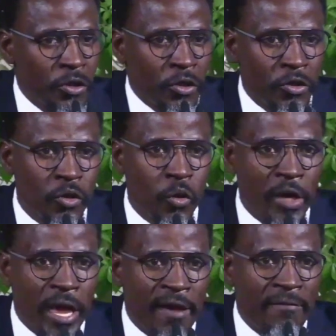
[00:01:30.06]
do
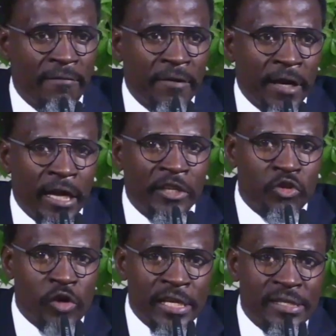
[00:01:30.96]
we have a
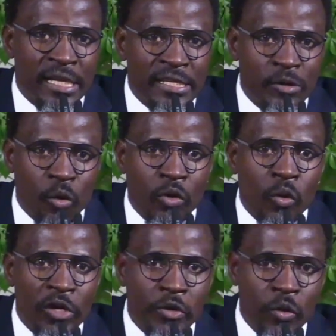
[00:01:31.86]
tracer or do
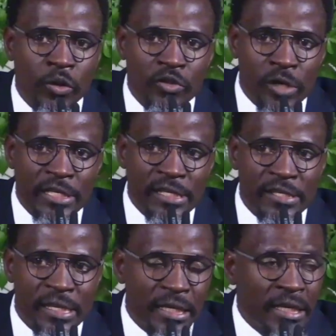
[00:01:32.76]
we do tracer
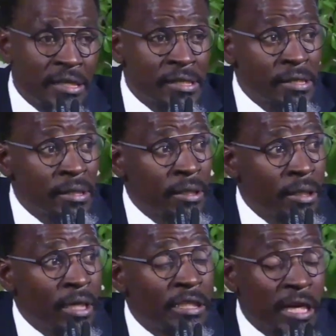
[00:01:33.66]
studies
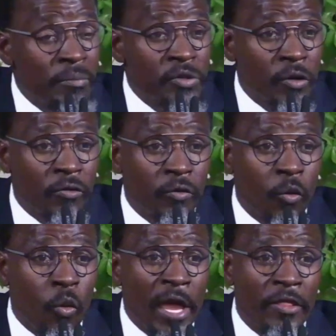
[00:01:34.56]
in terms of
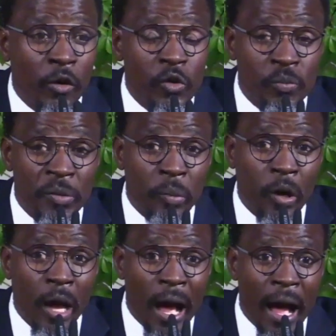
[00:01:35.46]
where those
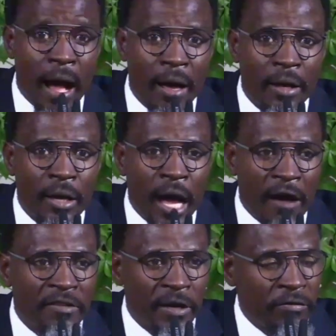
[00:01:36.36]
people are
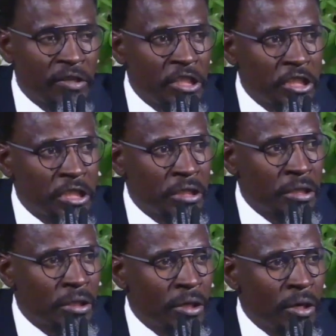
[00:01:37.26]
after finishing
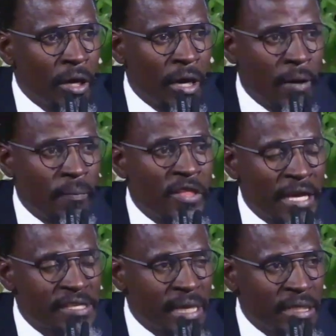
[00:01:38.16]
um, their
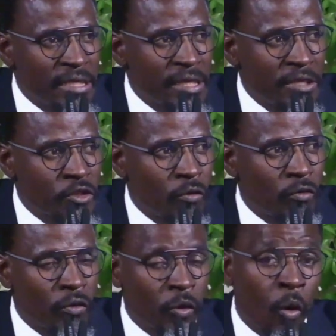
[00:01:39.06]
studies and so
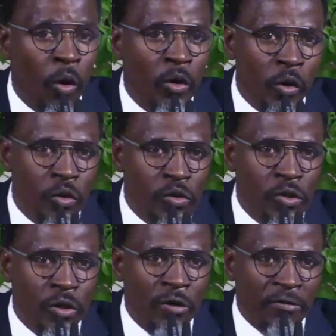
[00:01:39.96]
forth? All those
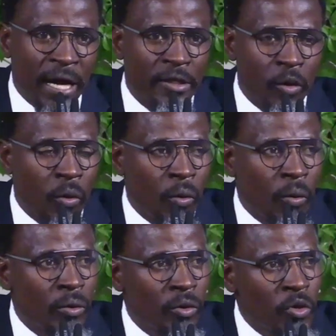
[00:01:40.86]
fact
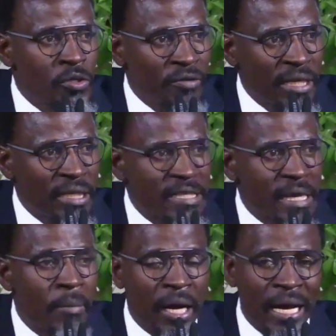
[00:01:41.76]
or those factors,
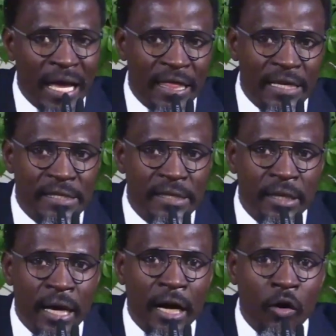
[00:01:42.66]
among others,
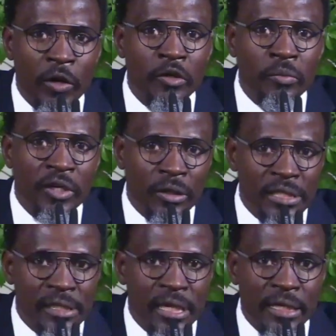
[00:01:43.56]
are going to be
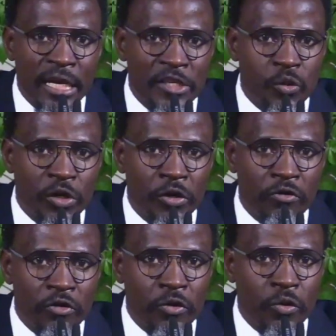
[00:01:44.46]
considered as we
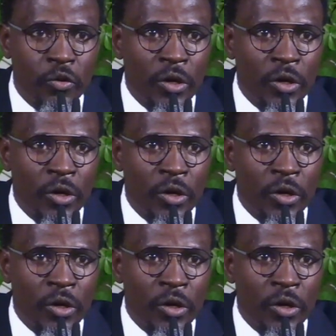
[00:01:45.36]
review